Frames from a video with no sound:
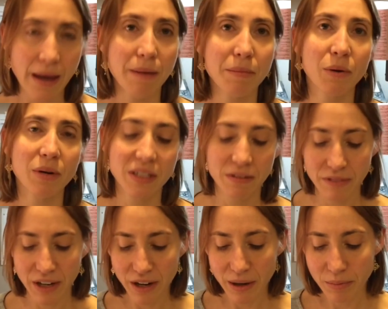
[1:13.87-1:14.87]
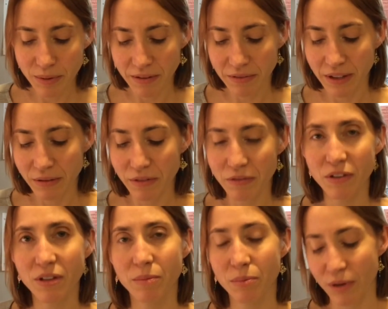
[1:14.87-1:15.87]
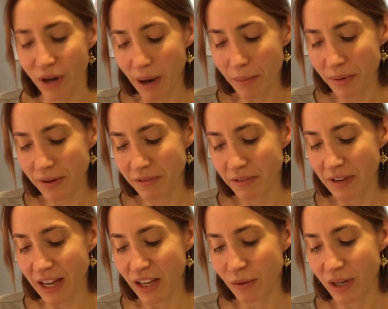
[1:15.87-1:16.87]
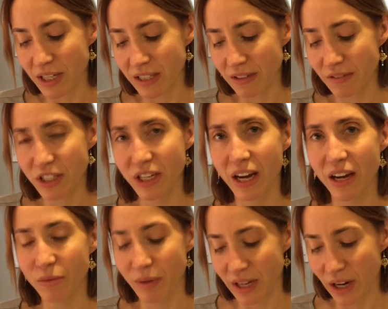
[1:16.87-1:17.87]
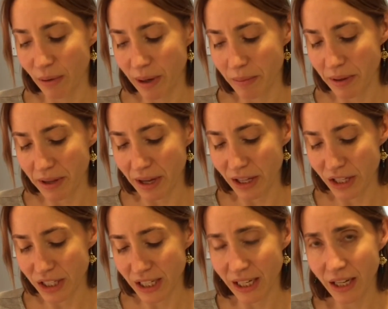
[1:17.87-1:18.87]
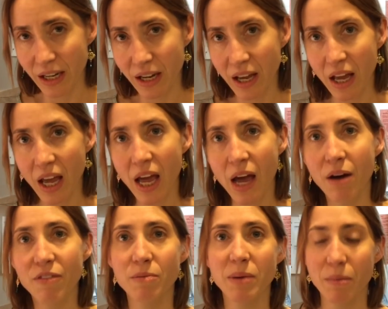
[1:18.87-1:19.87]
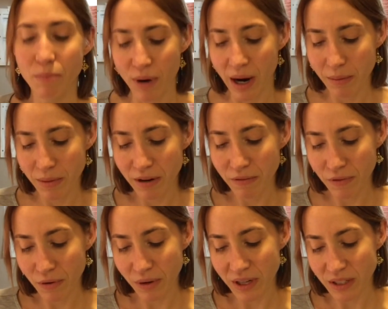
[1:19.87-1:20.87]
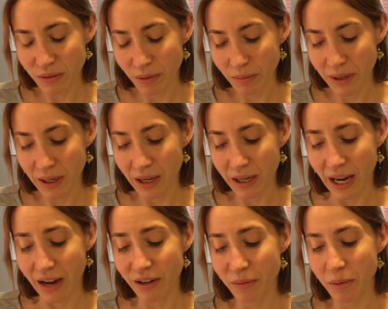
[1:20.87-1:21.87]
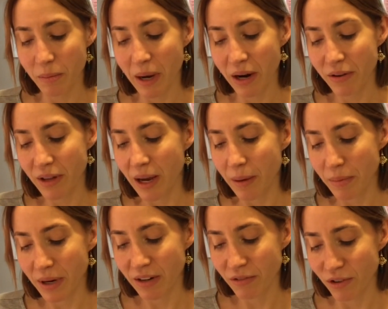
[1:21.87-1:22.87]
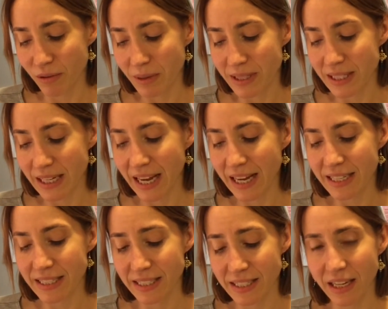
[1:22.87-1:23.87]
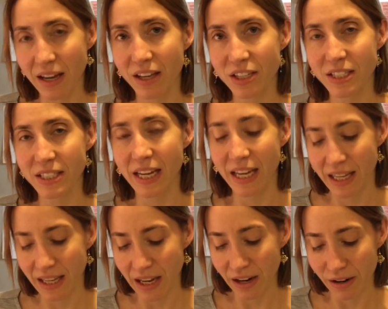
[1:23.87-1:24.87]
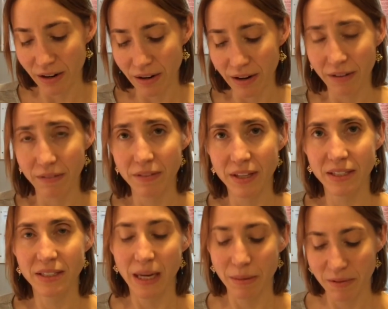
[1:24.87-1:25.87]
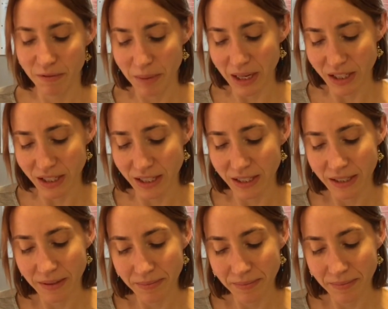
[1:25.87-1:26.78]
I'm going to very briefly review the preoperative evaluation of a child with airway pathology. However, my primary focus will be on how to prepare the operating room as an anesthesiologist taking care of this type of patient.